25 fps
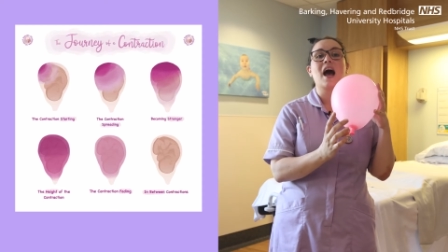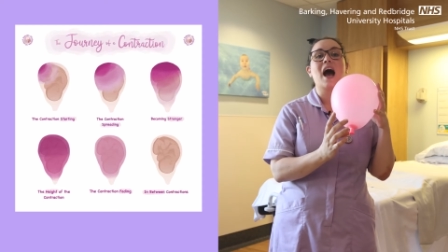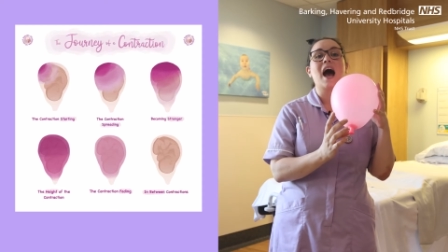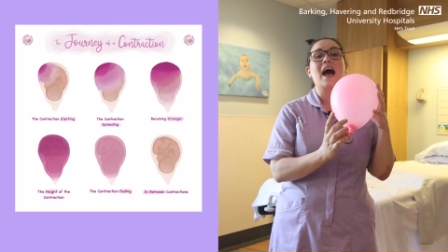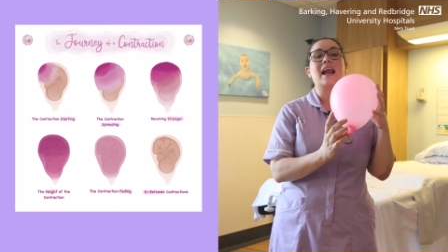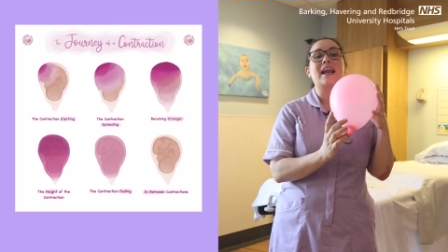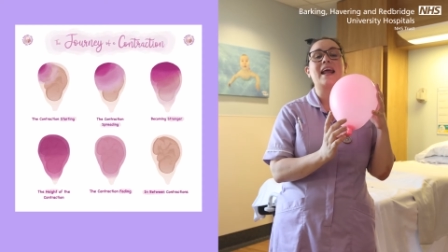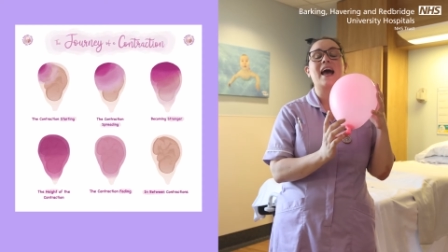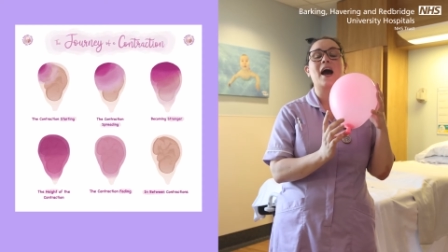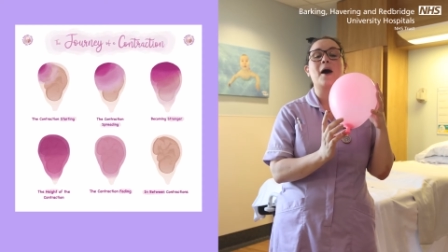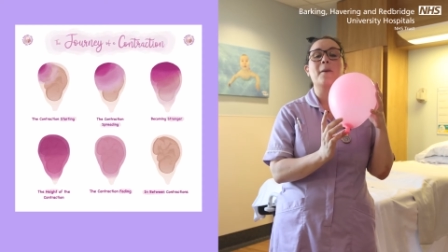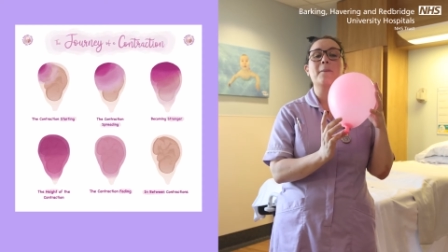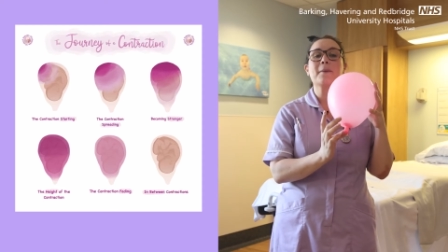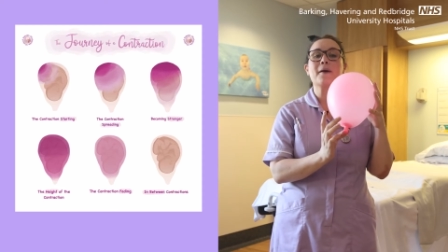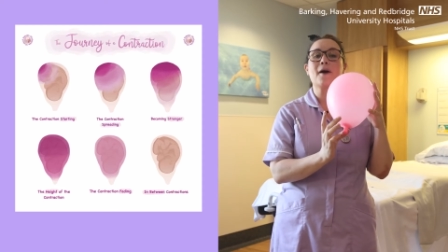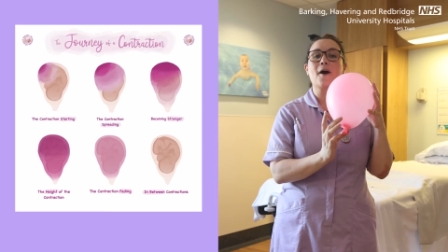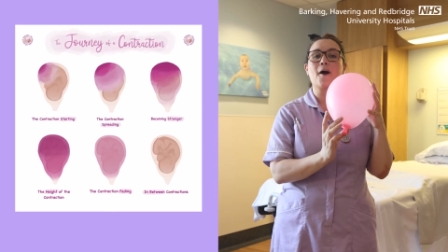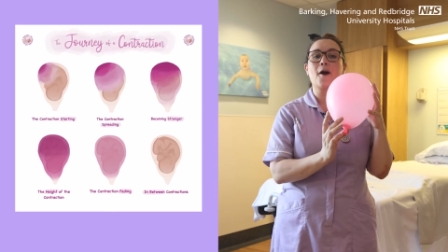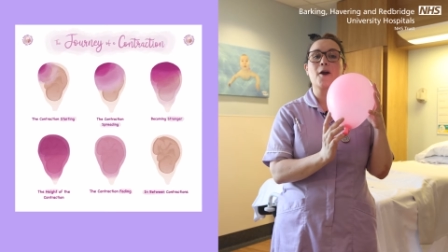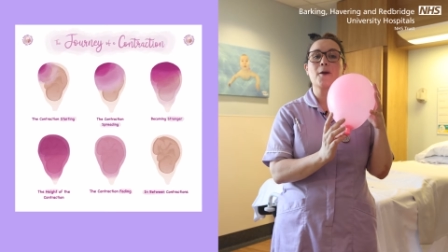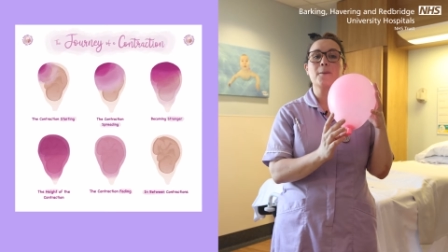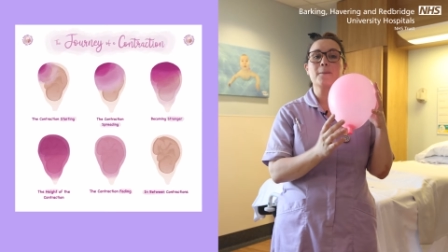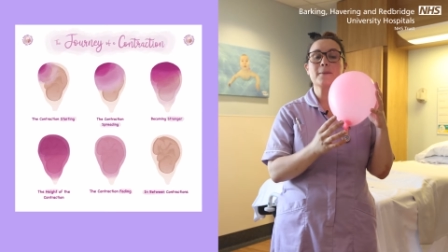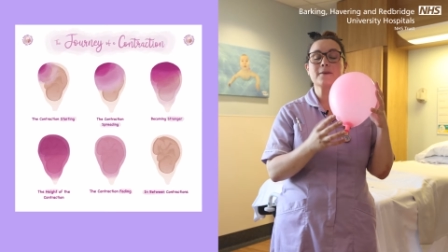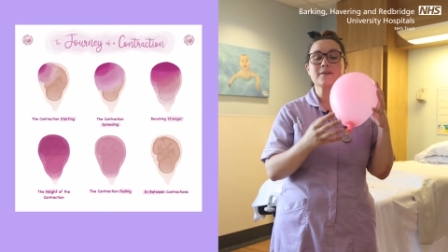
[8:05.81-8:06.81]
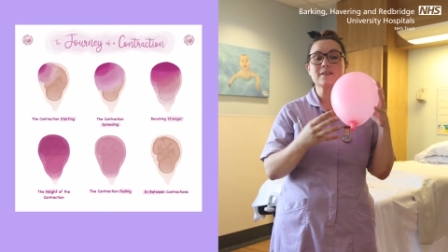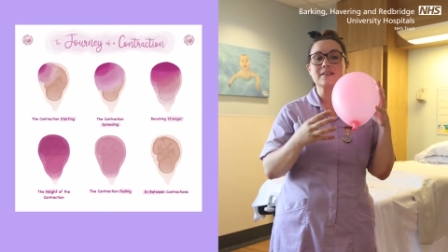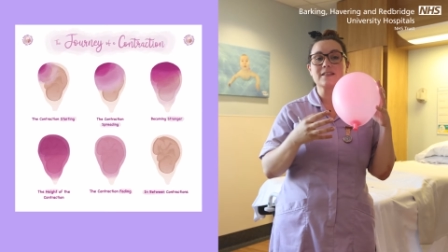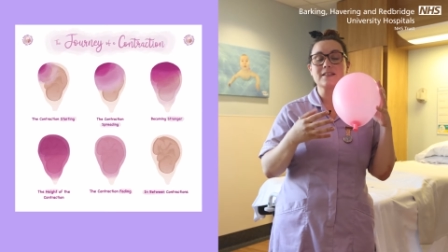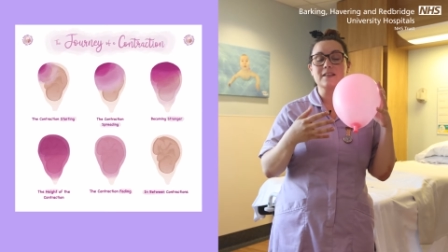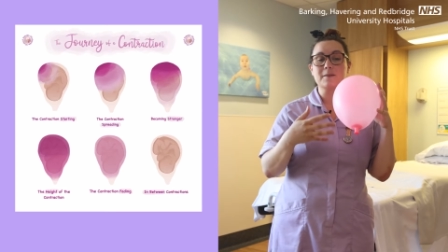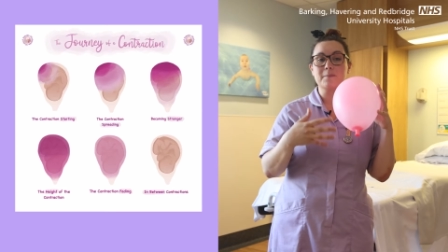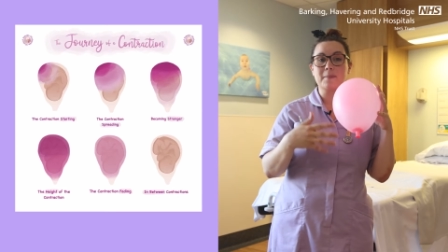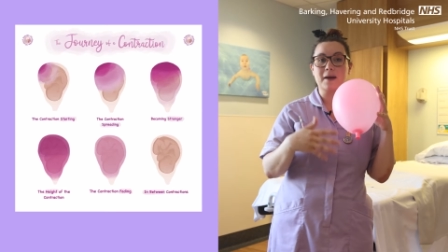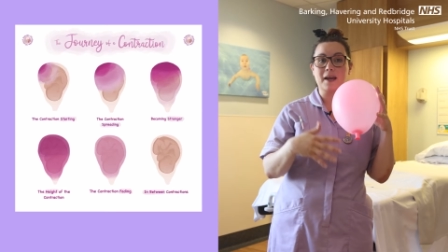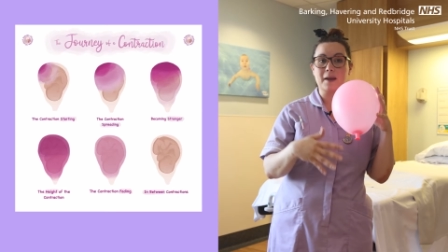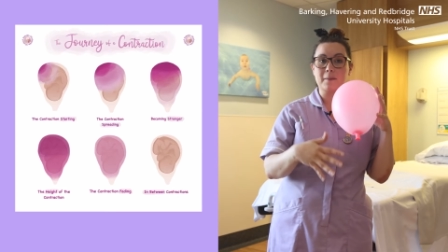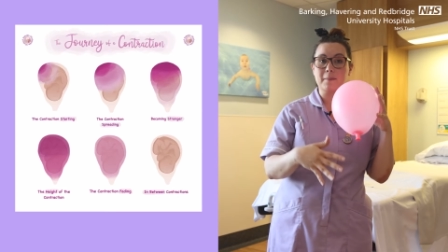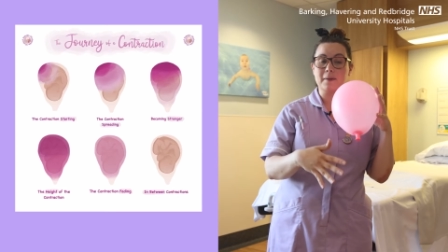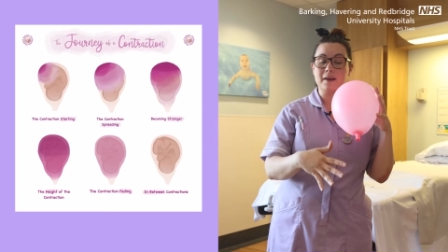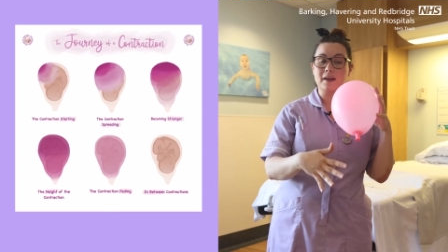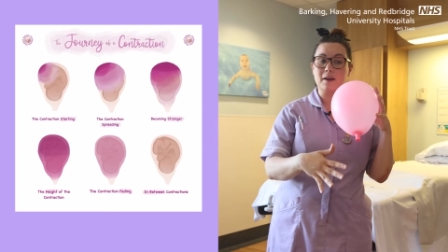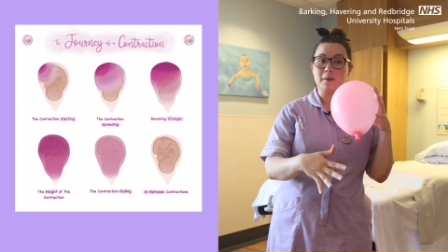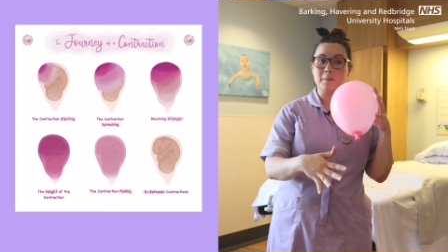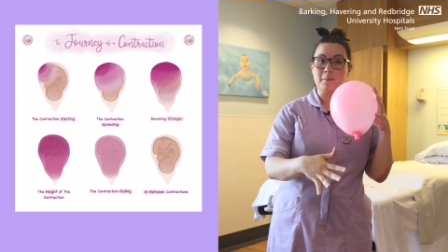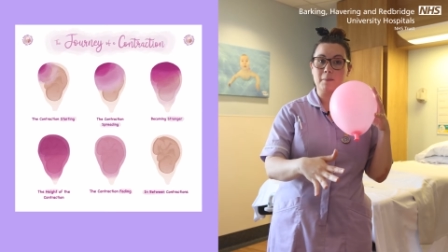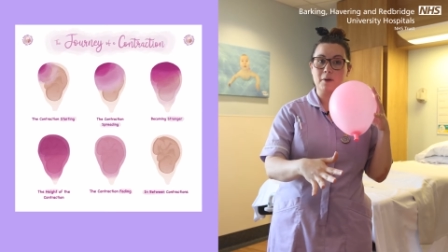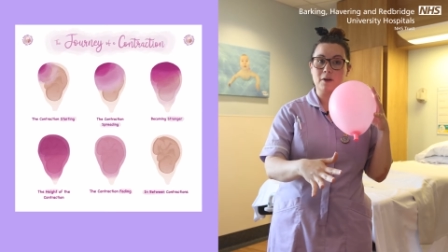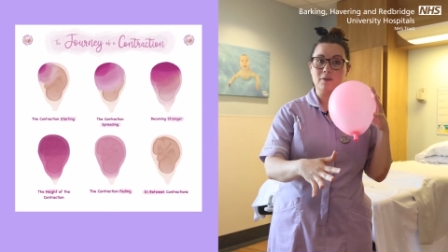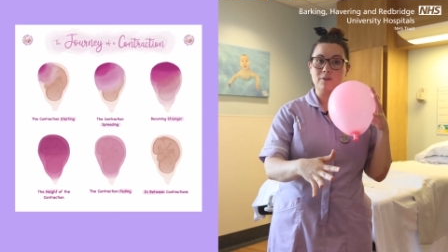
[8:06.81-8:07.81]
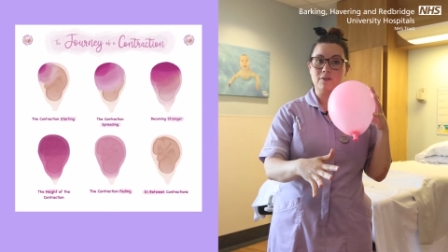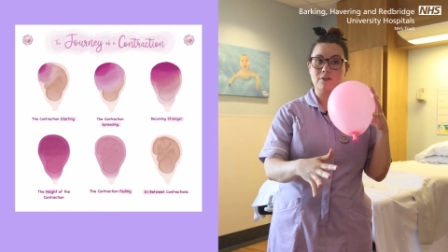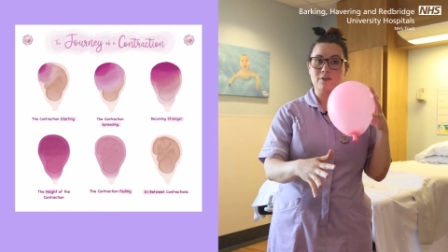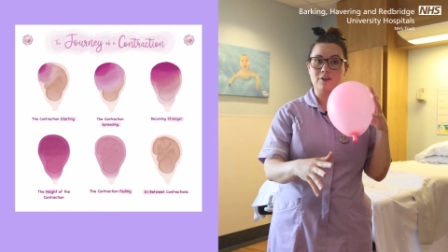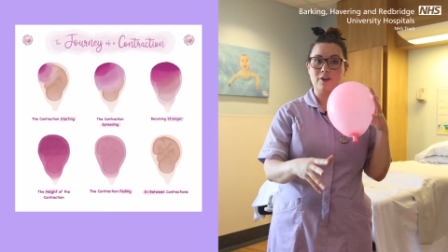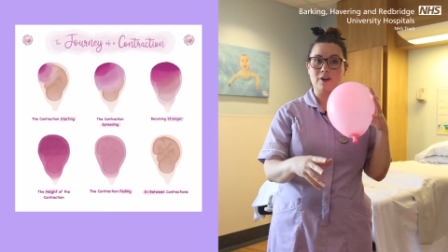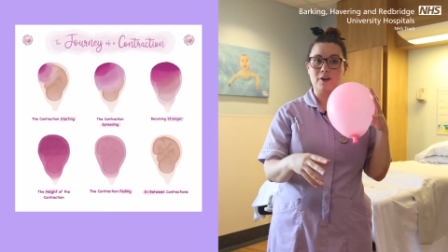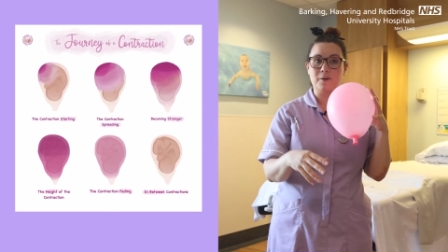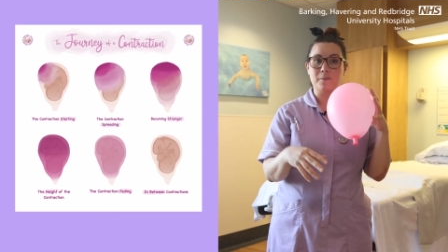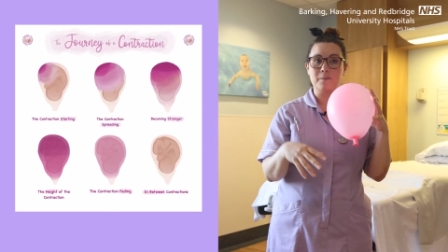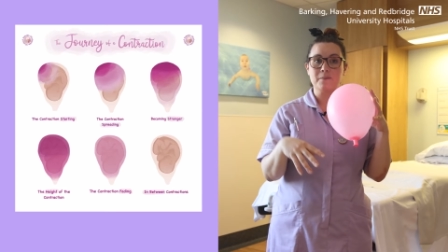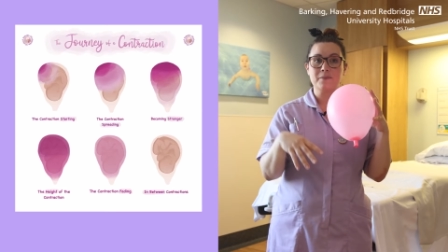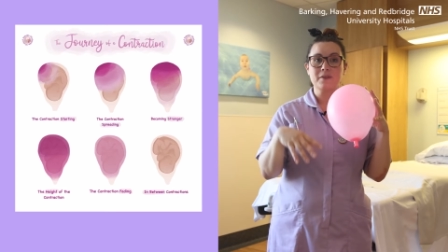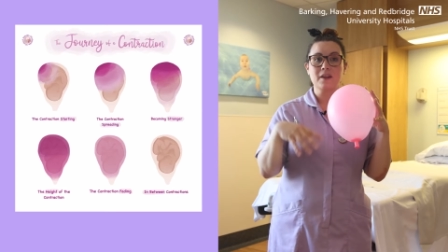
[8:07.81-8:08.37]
and help it open so the baby can move through.